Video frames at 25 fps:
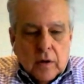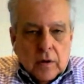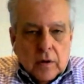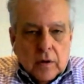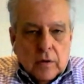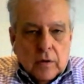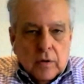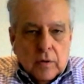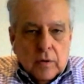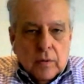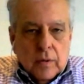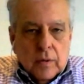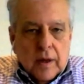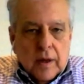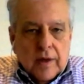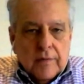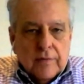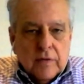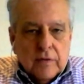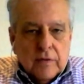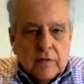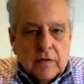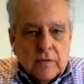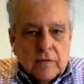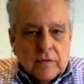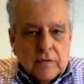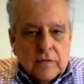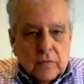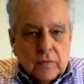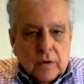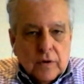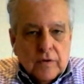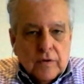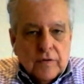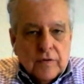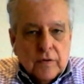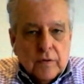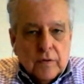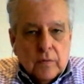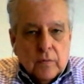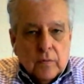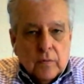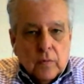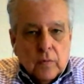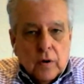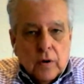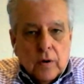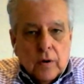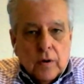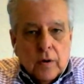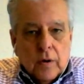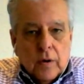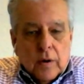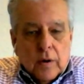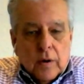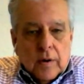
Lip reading: you have a situation where